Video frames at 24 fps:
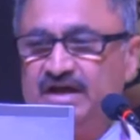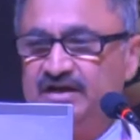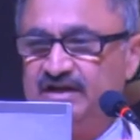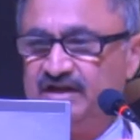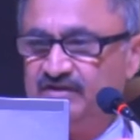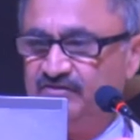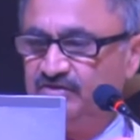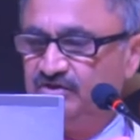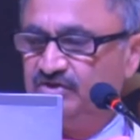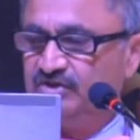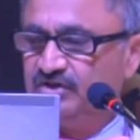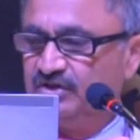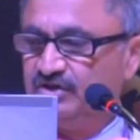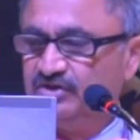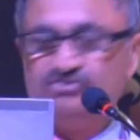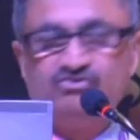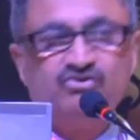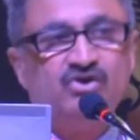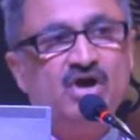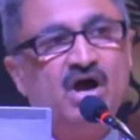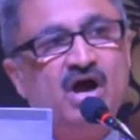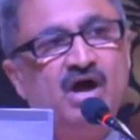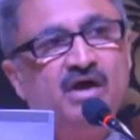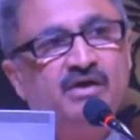not everything
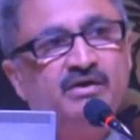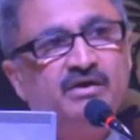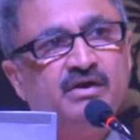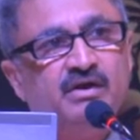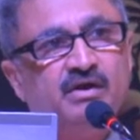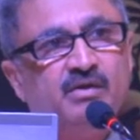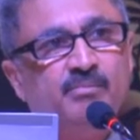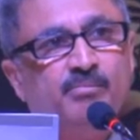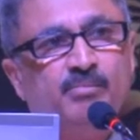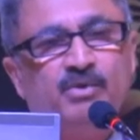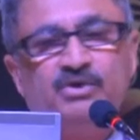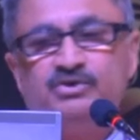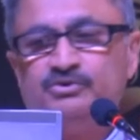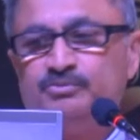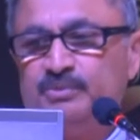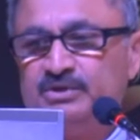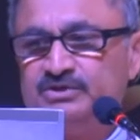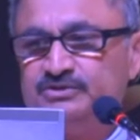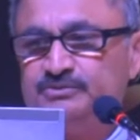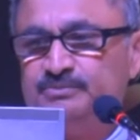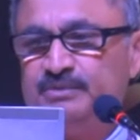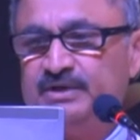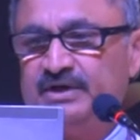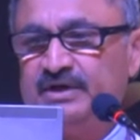is gone, but
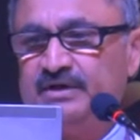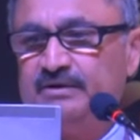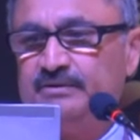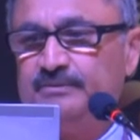much better.